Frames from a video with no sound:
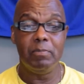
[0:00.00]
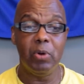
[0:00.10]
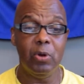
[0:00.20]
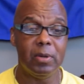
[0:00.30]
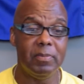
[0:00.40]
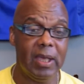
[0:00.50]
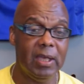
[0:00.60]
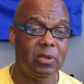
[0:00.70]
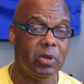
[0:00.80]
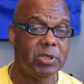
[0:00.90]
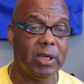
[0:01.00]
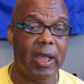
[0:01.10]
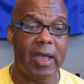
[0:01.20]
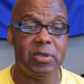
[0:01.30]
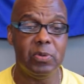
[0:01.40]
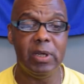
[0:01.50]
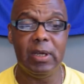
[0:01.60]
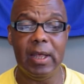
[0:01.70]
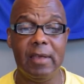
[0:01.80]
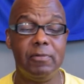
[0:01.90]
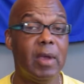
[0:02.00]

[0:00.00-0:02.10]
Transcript: Broken Maiden on July 29th,